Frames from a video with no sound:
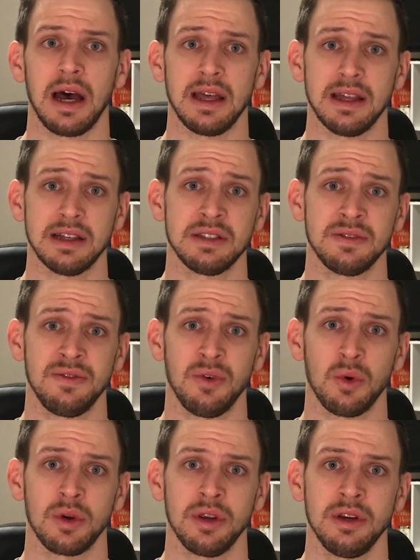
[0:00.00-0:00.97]
that's
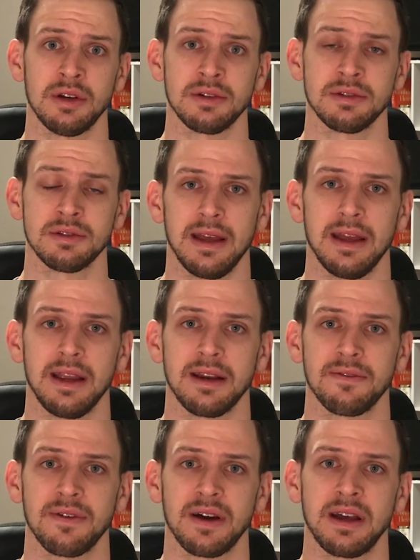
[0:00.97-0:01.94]
4 years. And
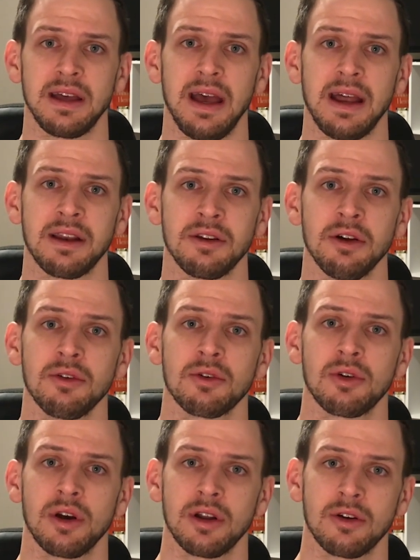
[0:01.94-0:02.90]
if I add another
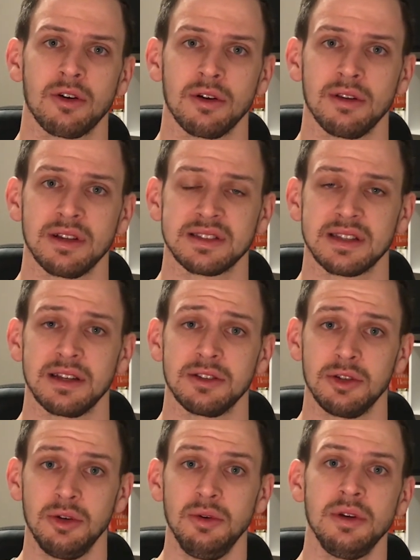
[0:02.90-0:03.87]
credit card, let's say
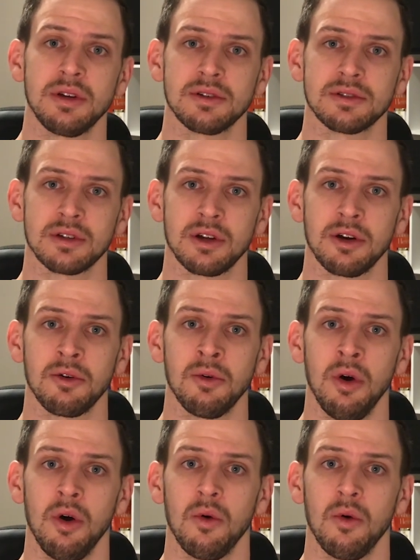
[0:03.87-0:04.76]
2 years ago,